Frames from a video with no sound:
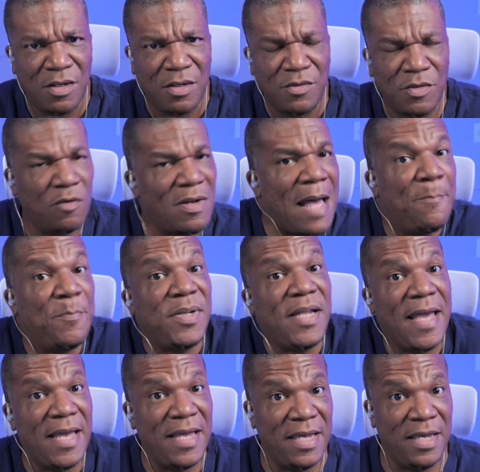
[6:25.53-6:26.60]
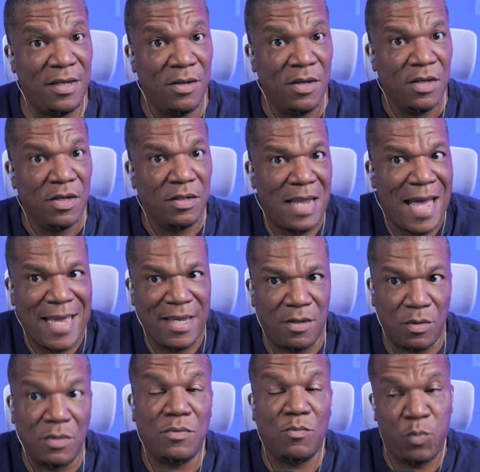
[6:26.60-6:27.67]
they're not playing like
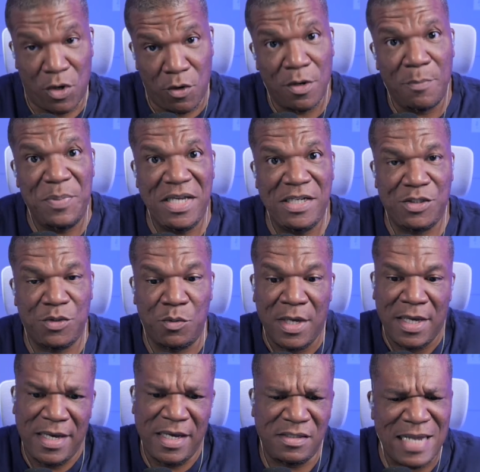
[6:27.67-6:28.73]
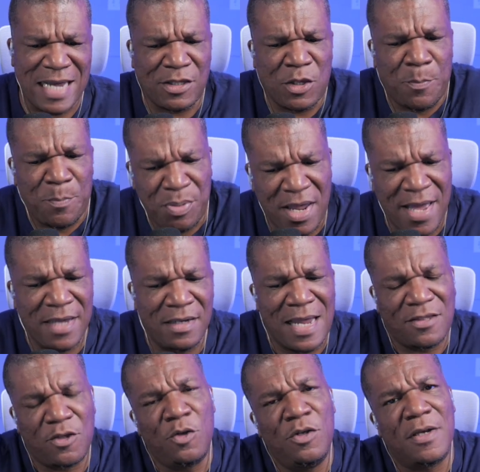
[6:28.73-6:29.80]
we're going to beat you. It's like they're playing
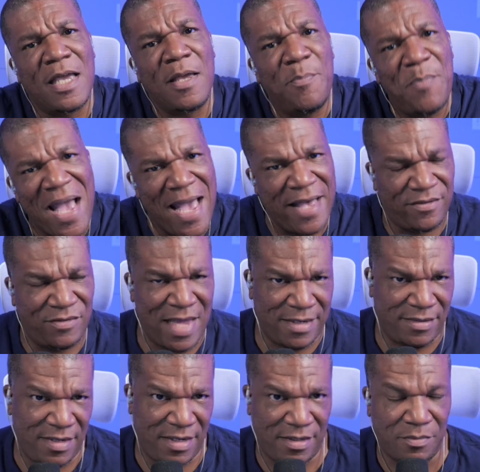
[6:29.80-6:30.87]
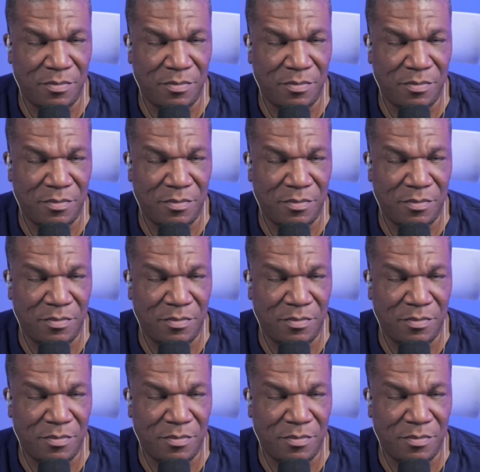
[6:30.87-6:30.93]
like they're looking past that team.